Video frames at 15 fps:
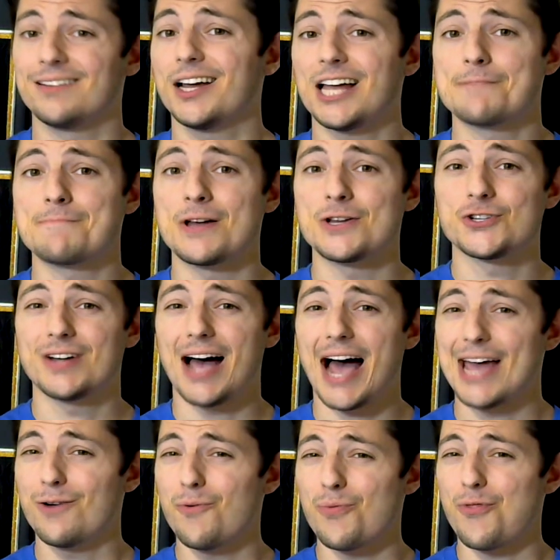and like I mentioned,
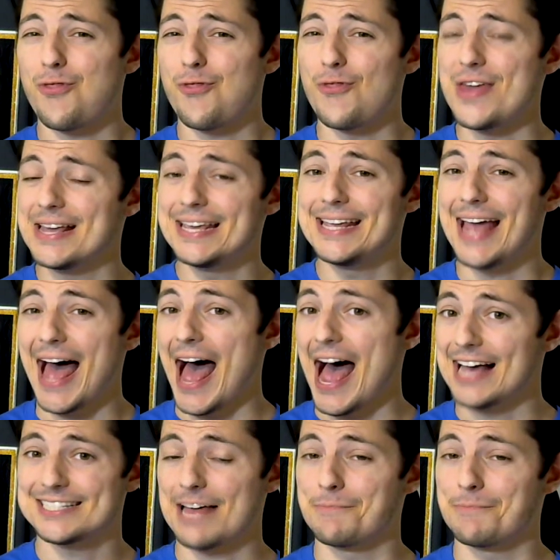I don't think he
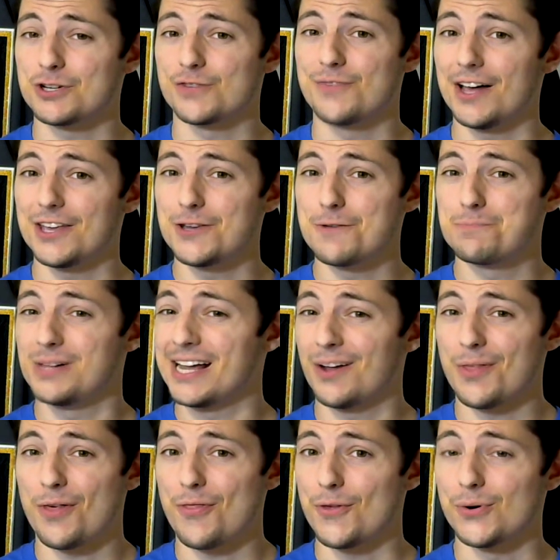has that much value
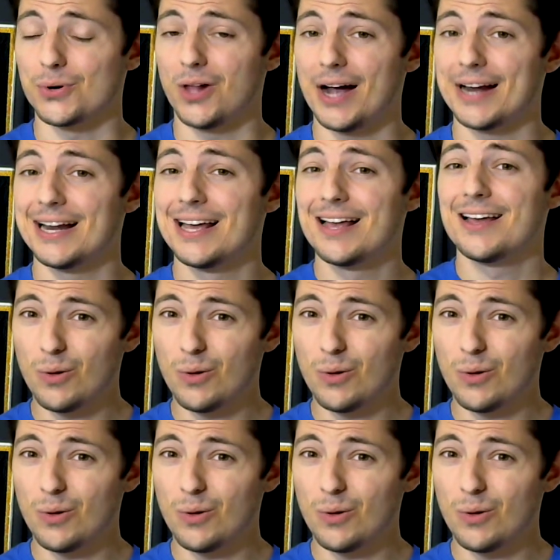playing on the third line.